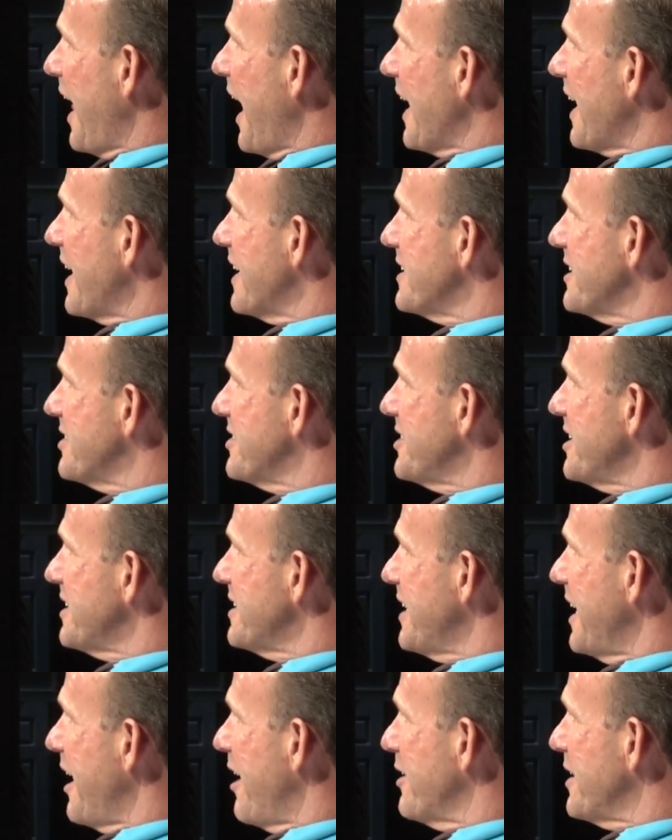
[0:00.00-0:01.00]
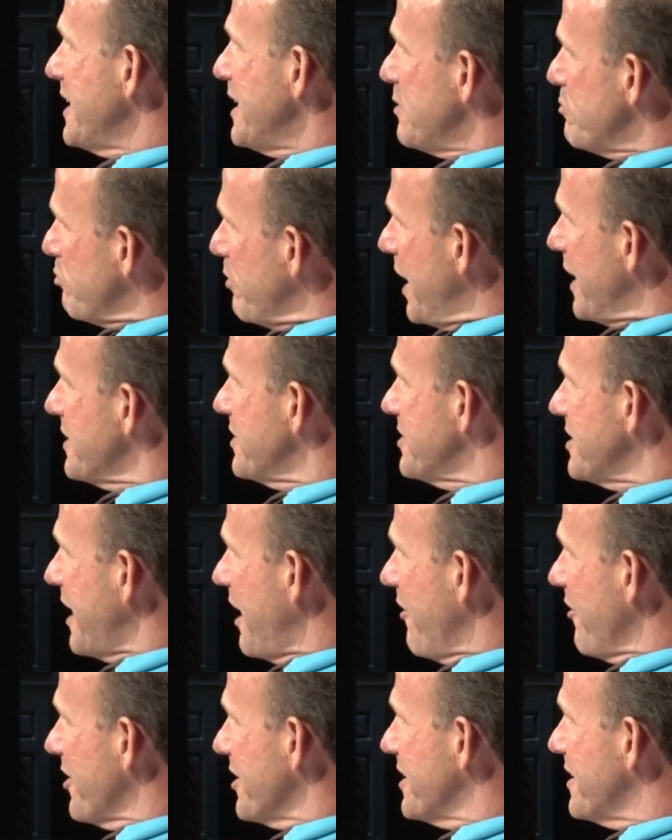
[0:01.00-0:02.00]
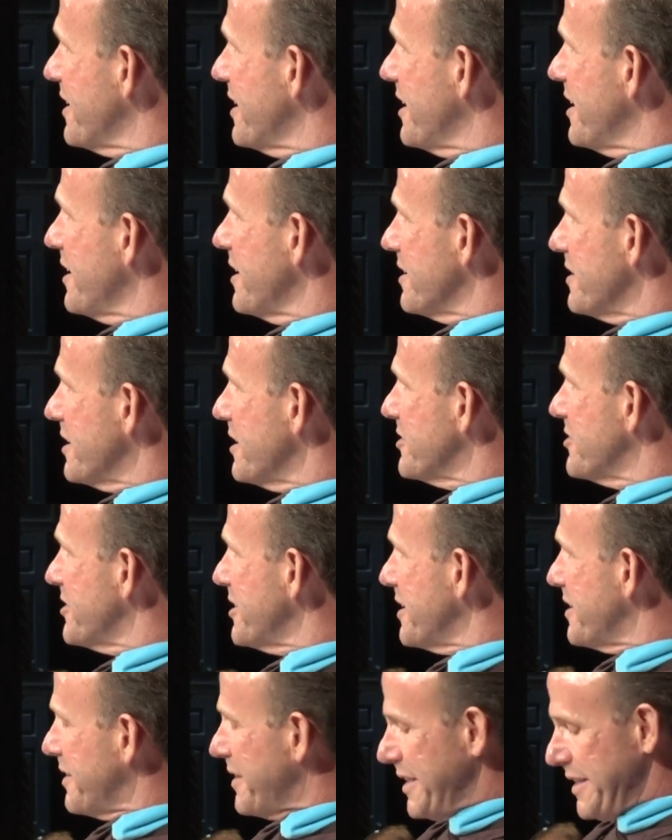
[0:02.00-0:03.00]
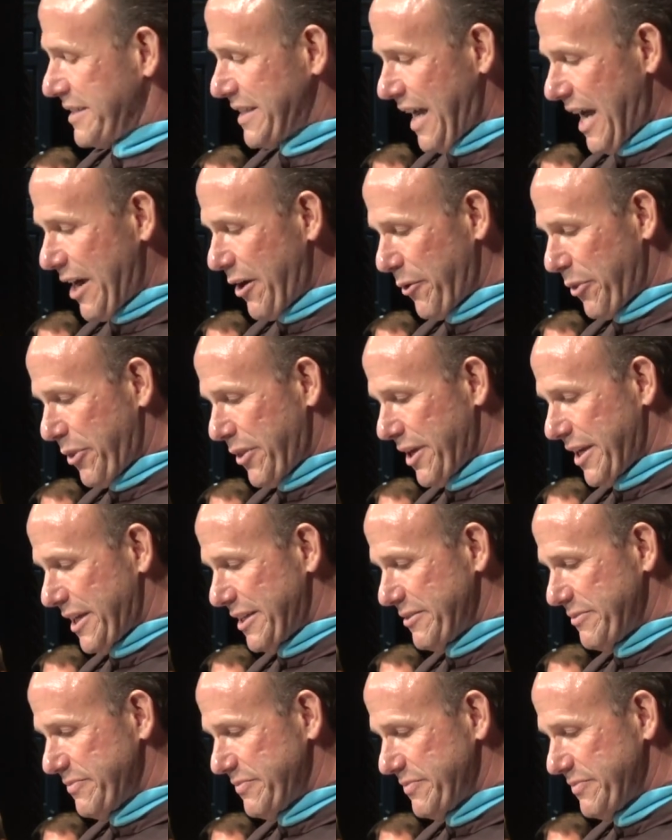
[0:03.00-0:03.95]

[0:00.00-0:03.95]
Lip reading: I got to sit down eating my salad listening to the entire thing.